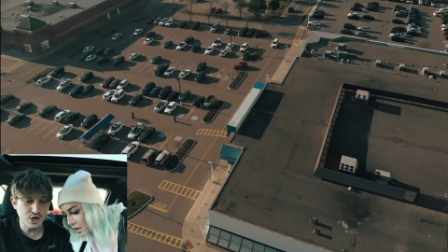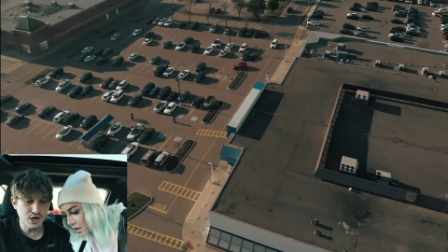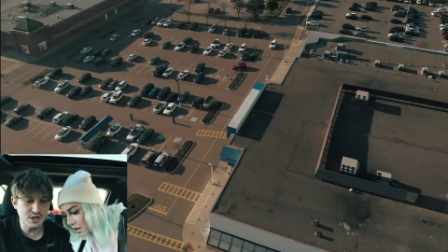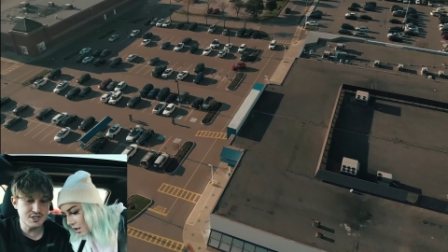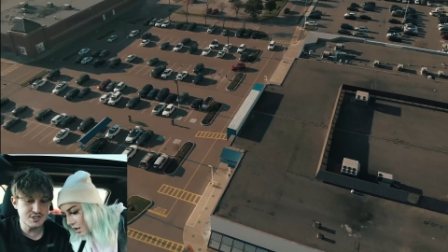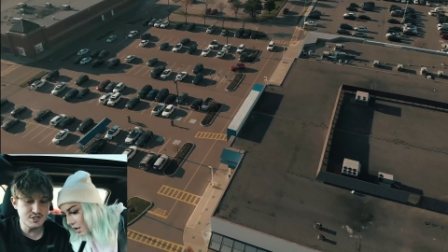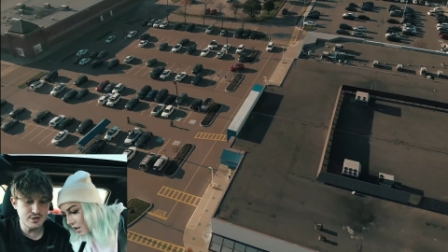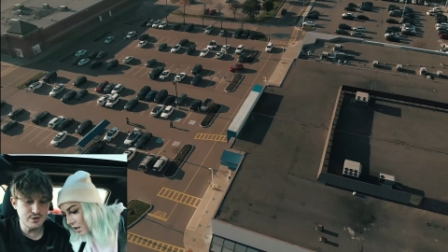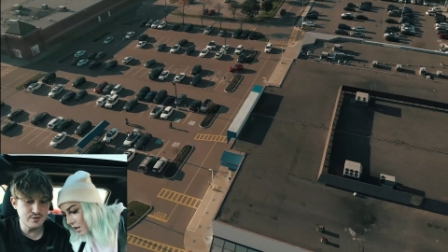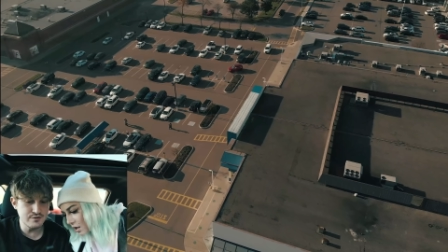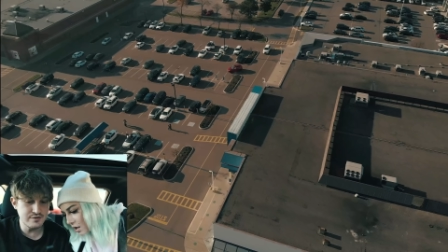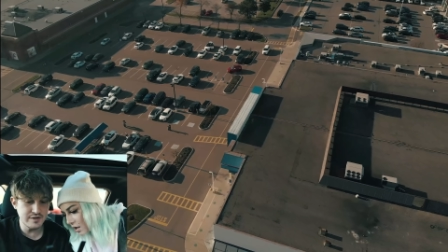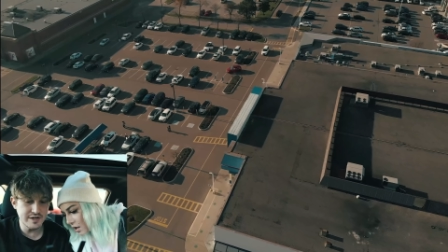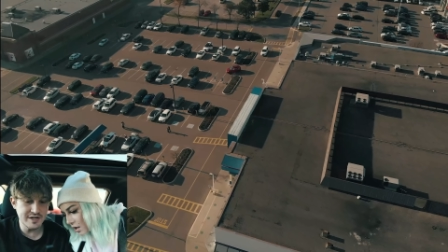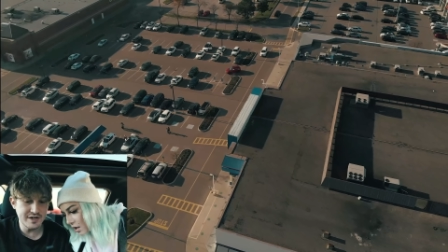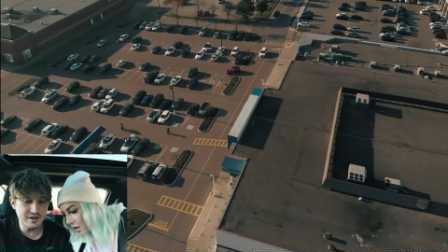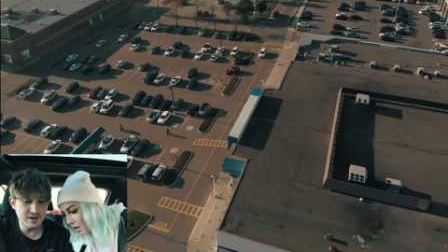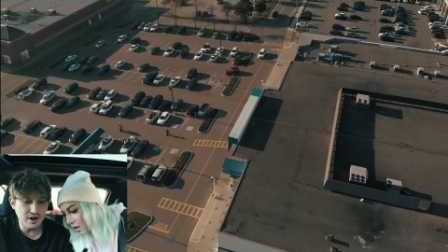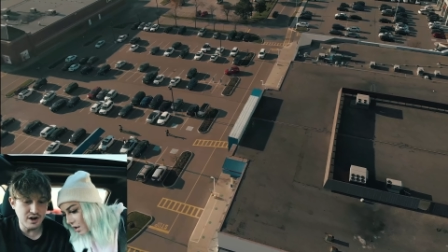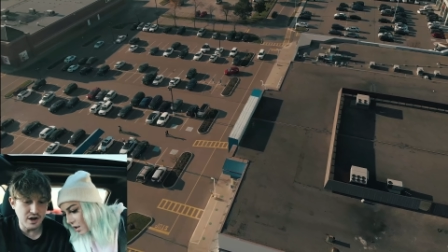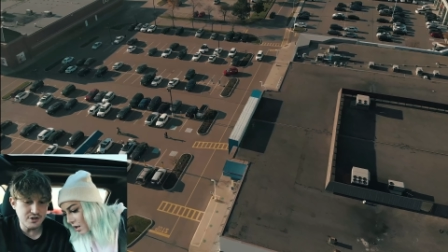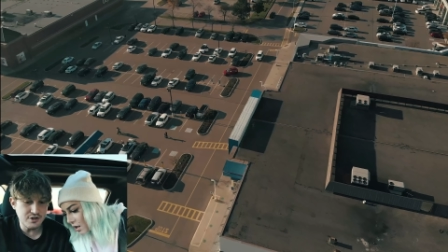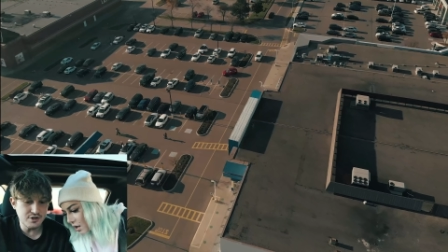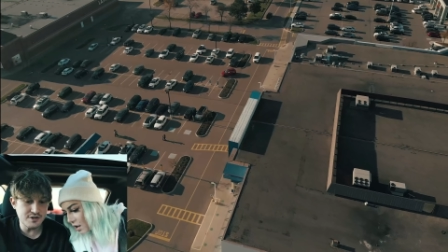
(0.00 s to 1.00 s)
cartoon
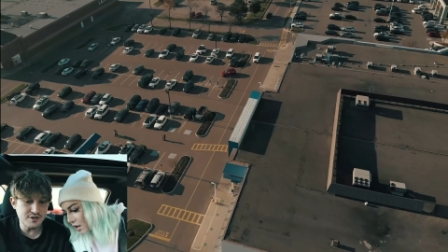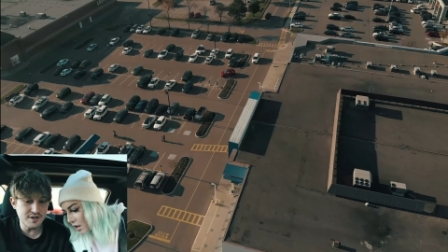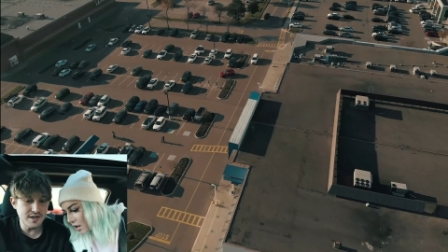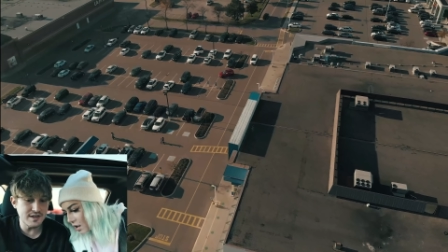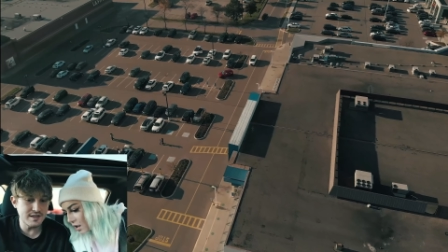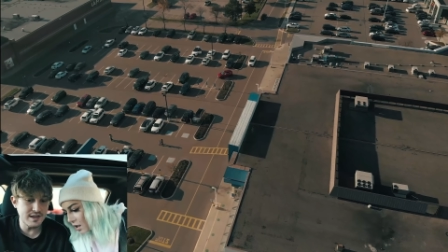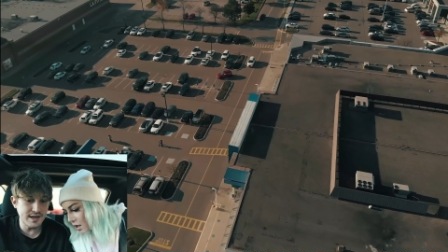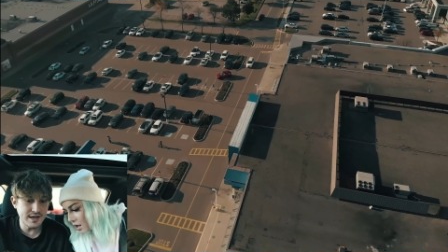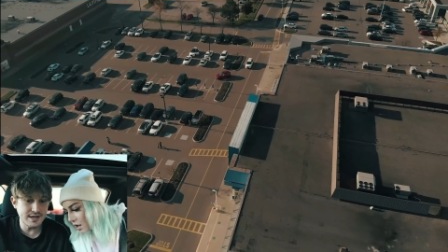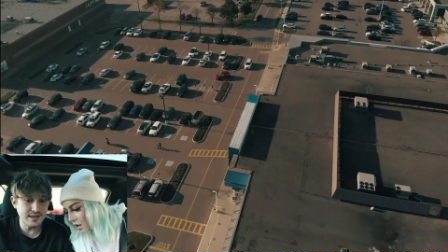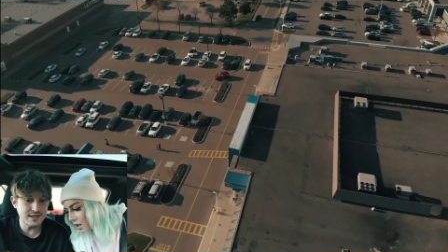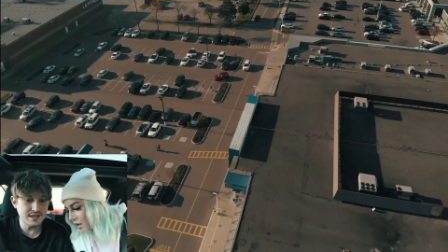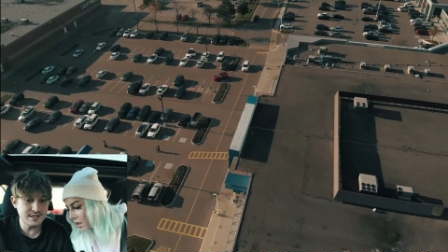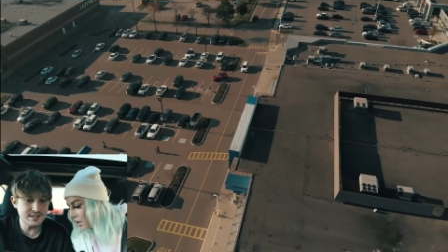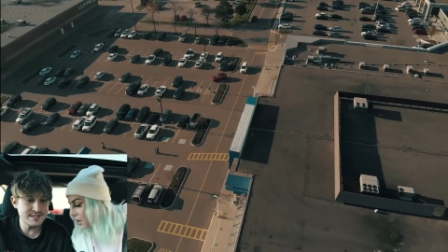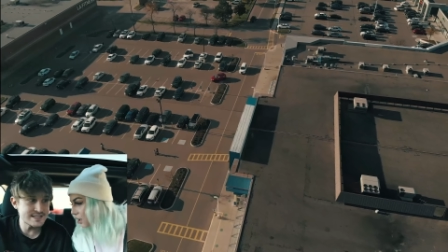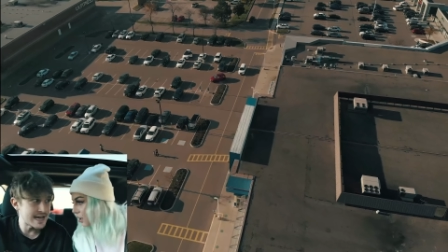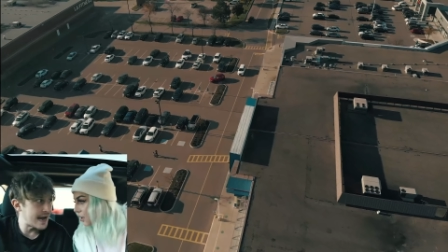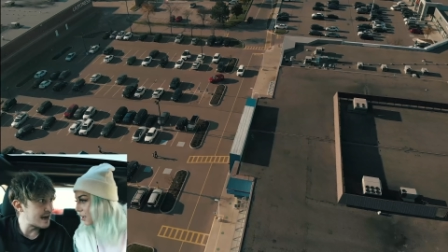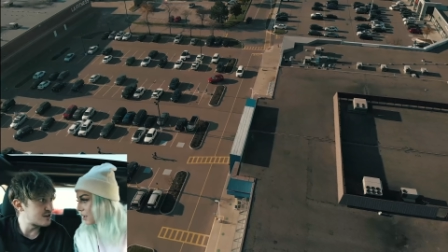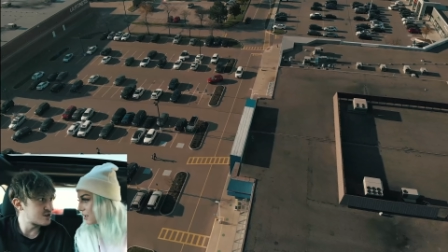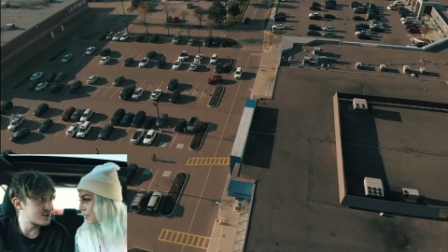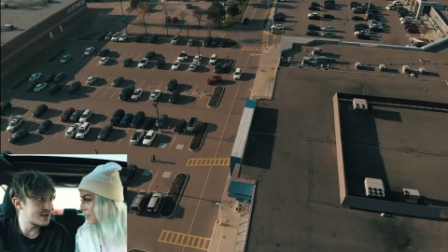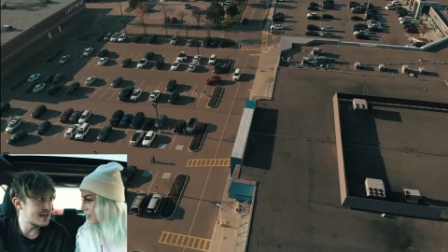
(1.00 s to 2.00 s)
figure other than like
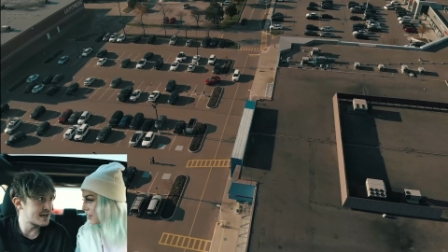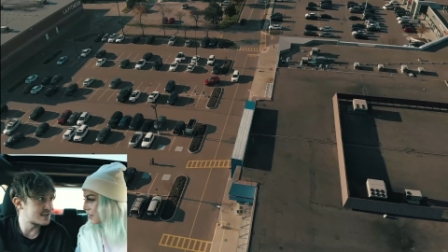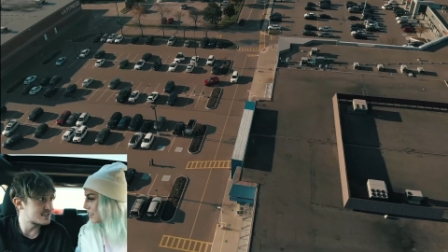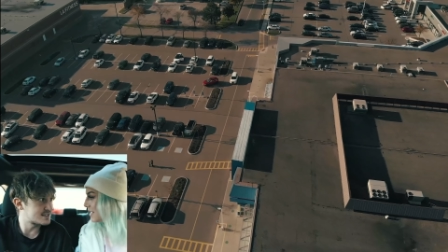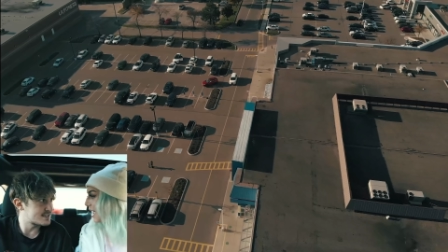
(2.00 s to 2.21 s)
Siren Head